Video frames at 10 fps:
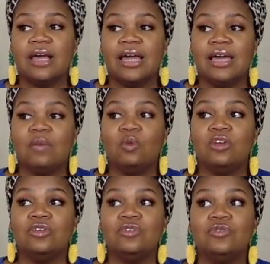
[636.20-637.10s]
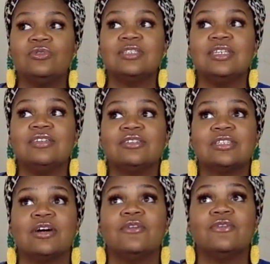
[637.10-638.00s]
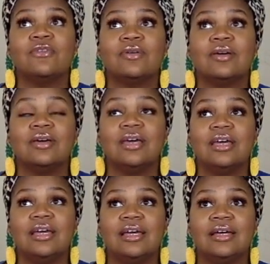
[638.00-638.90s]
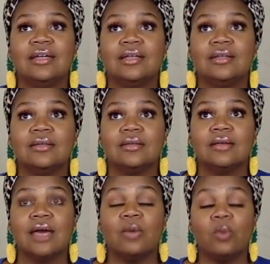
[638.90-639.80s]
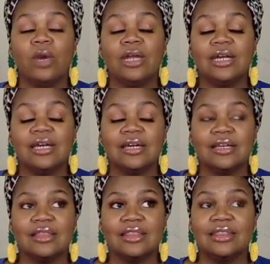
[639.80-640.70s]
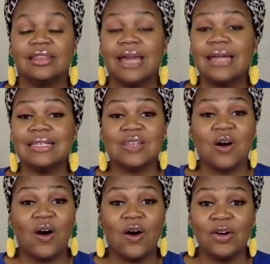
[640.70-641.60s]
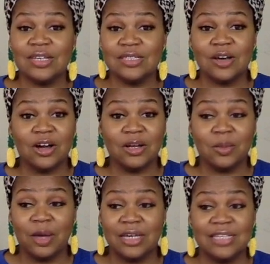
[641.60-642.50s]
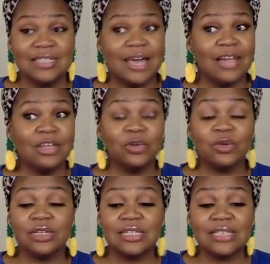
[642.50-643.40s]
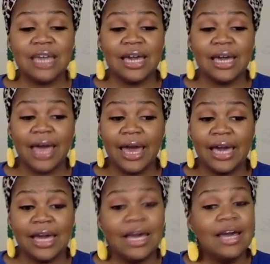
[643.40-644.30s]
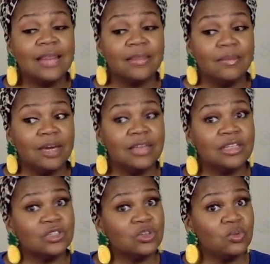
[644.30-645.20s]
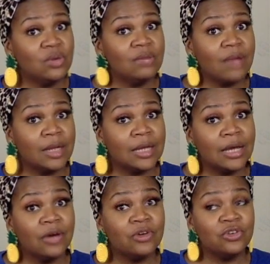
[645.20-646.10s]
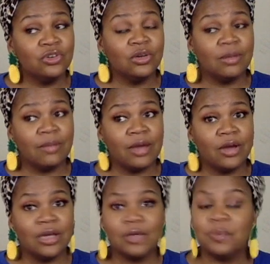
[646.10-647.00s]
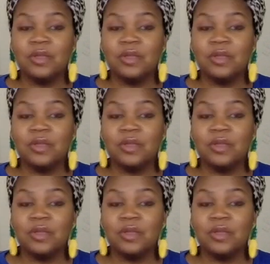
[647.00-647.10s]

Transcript: And when you see yourself in a wedding, that is all he's talking about. He's not literally saying, hey, the man that you're with right now, you're going to marry him.